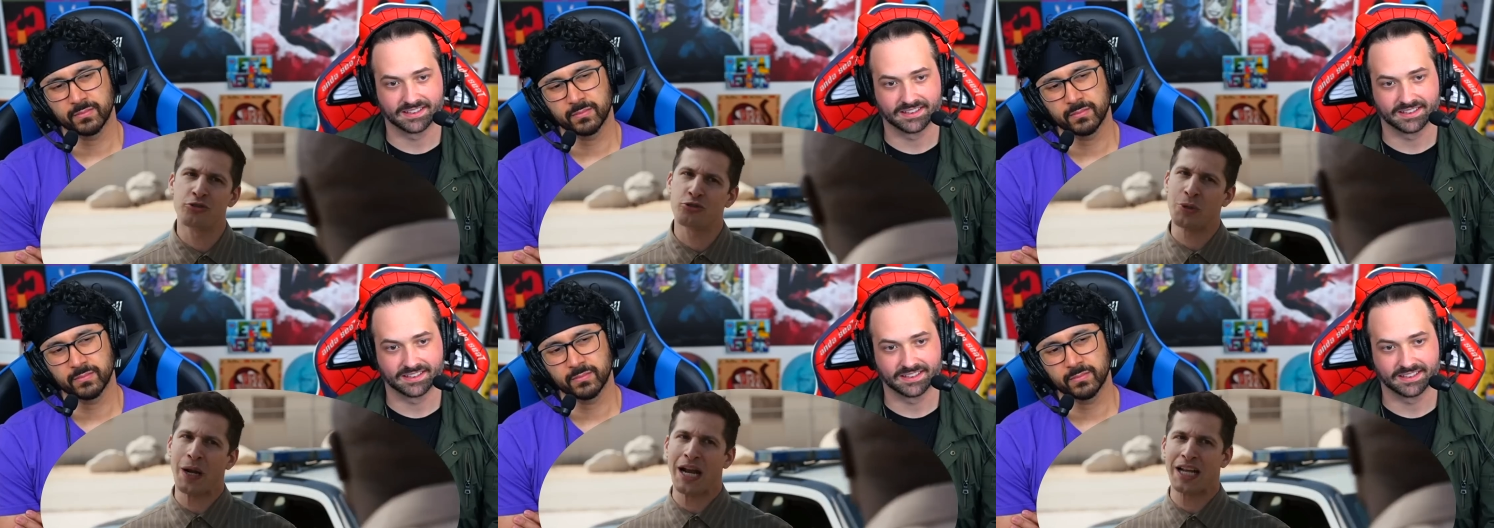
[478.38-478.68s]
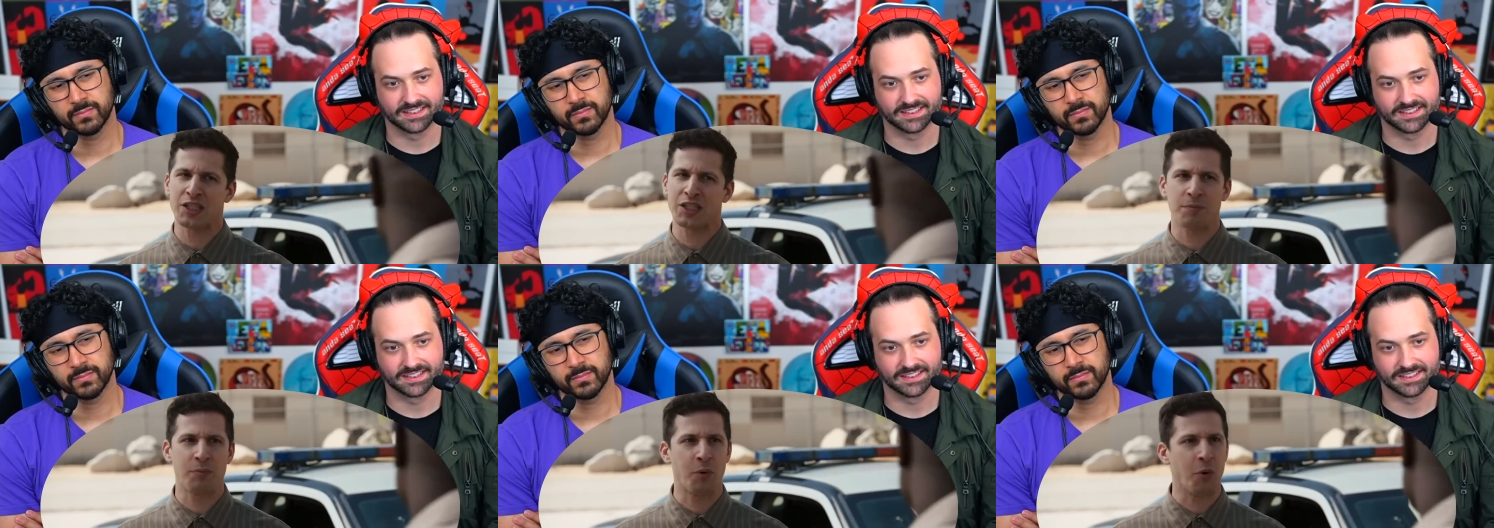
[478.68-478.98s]

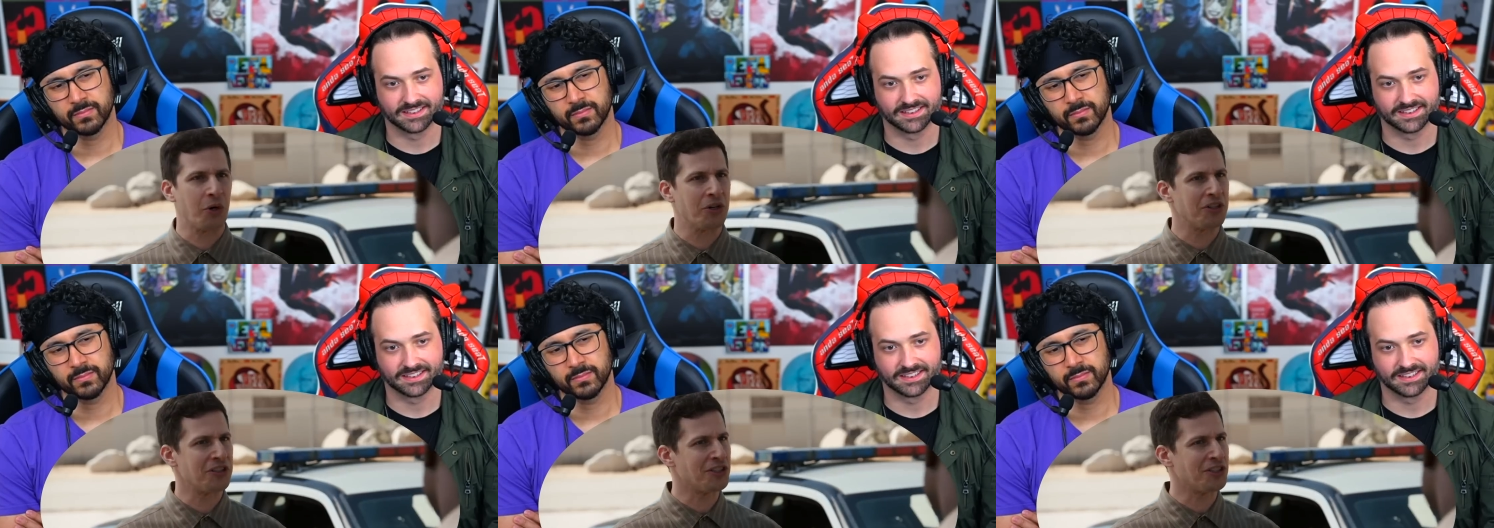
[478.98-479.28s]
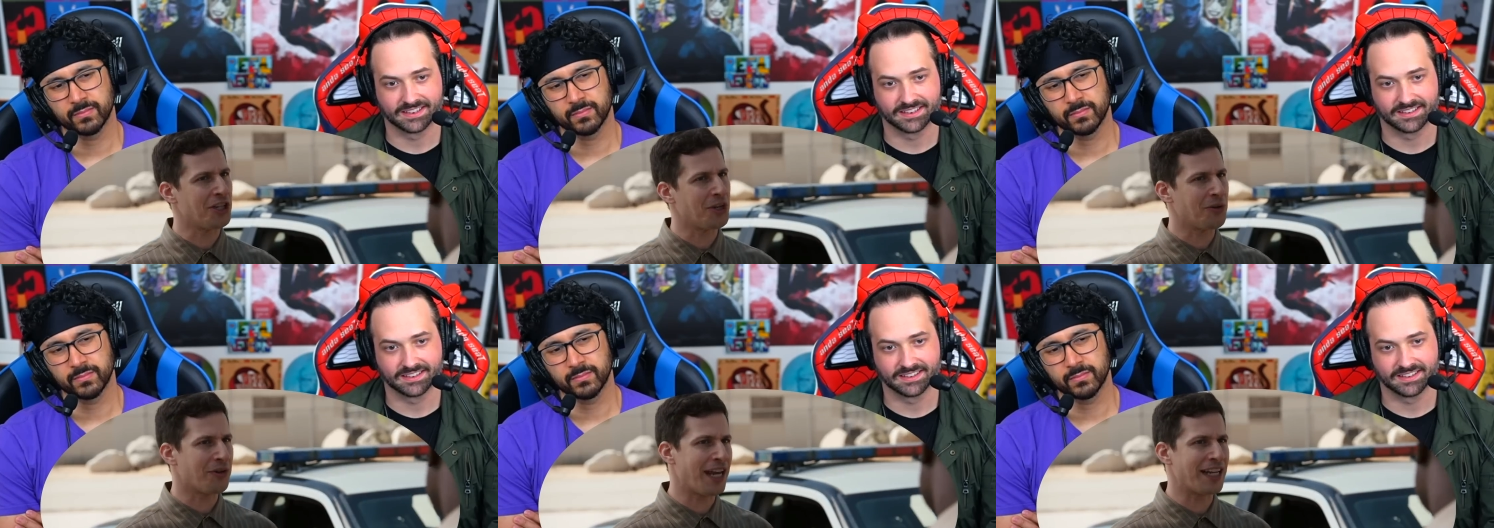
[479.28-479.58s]
Speaker 1: transport
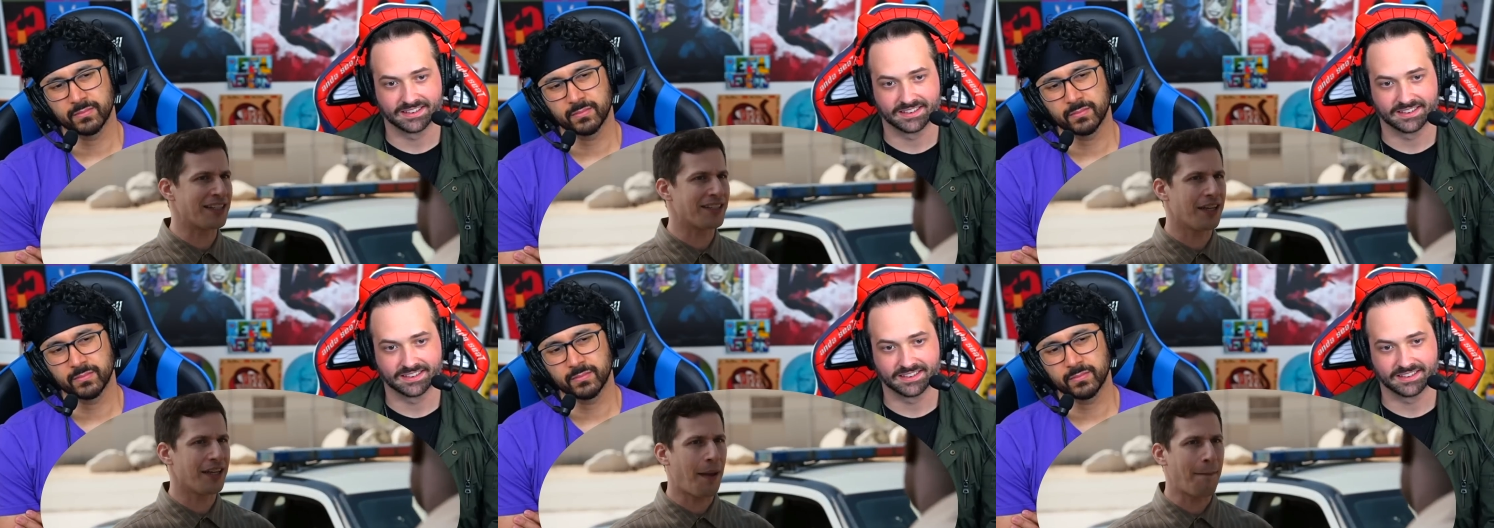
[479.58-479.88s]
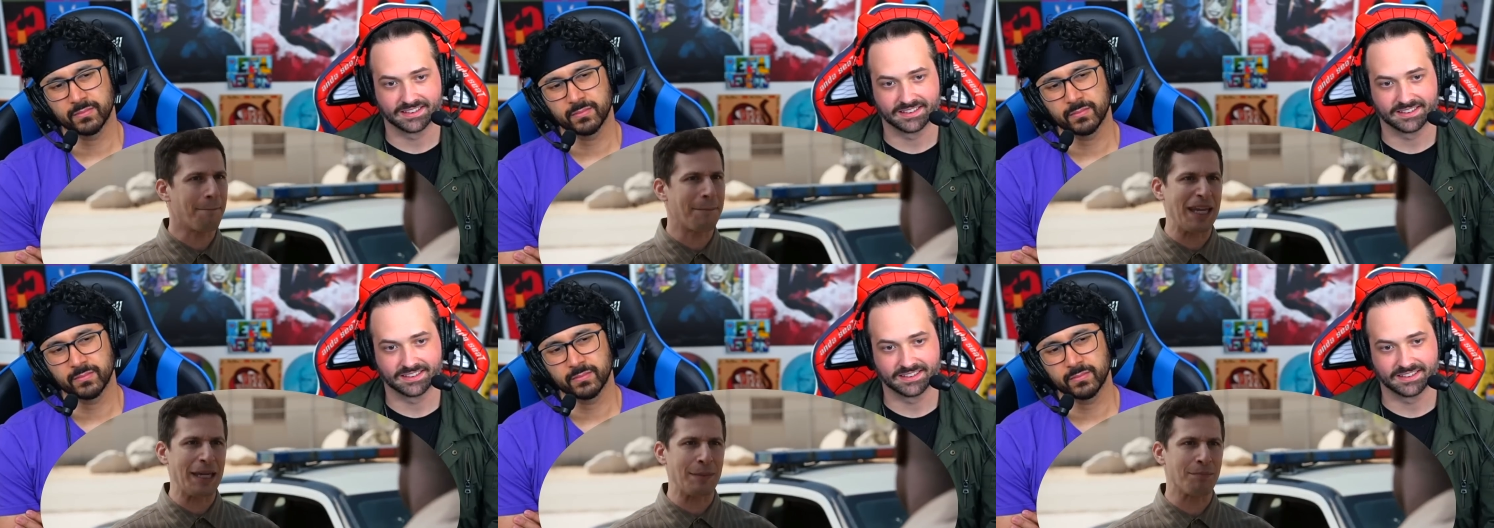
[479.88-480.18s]
unit.
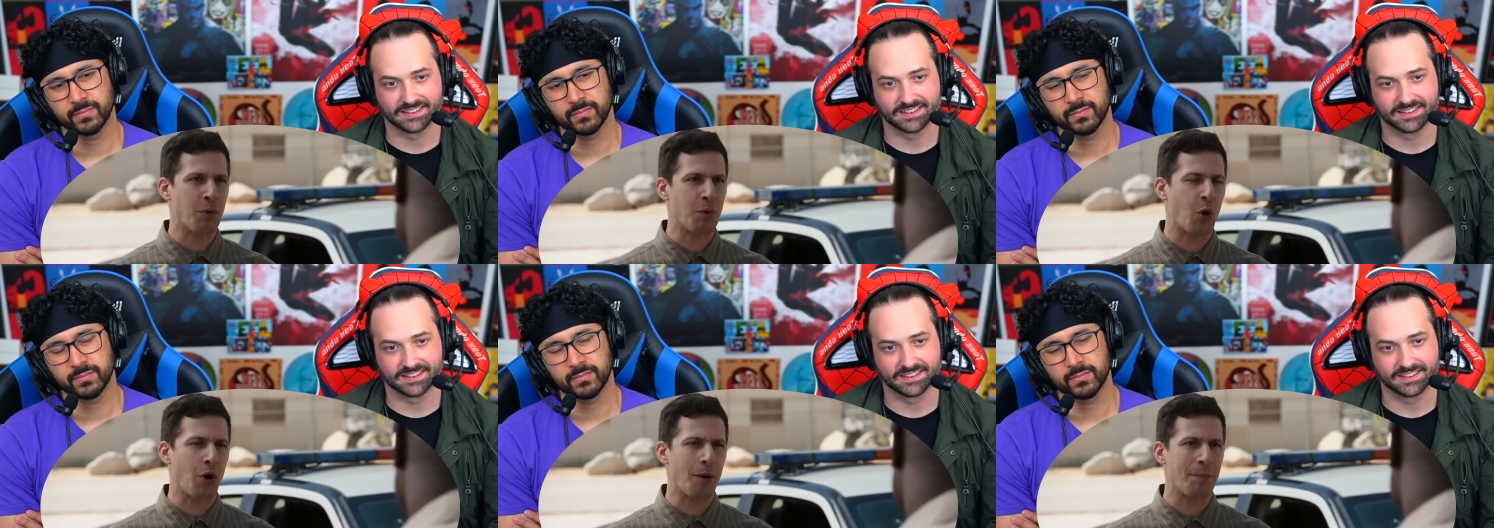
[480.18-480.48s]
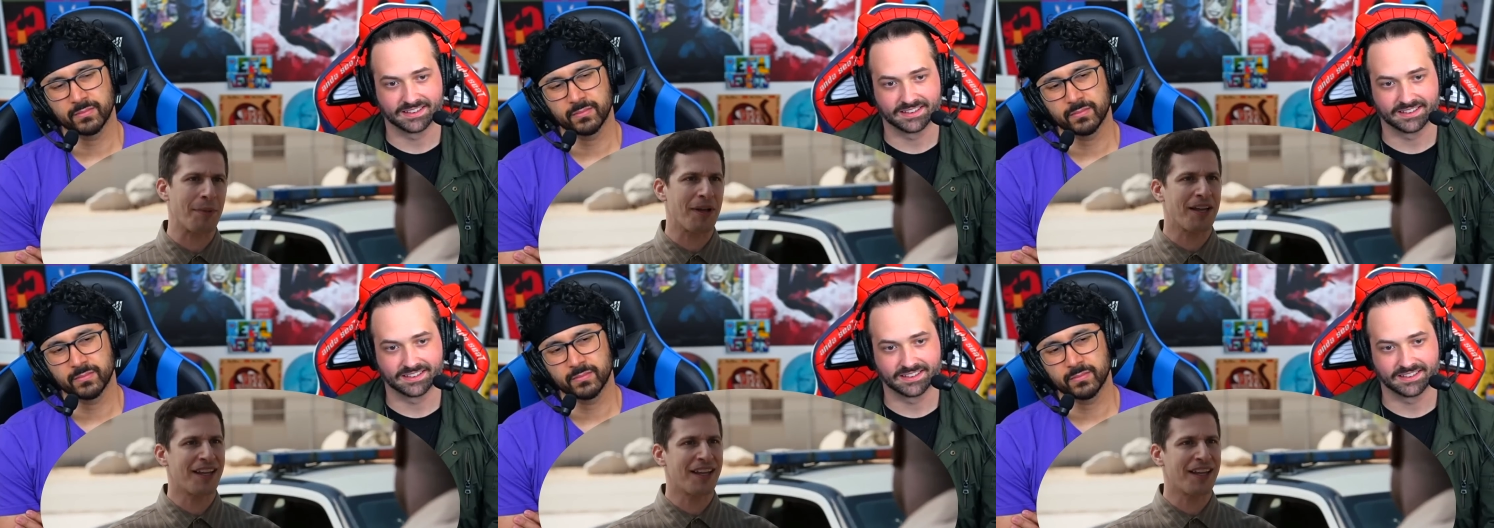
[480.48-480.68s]
Meat morp.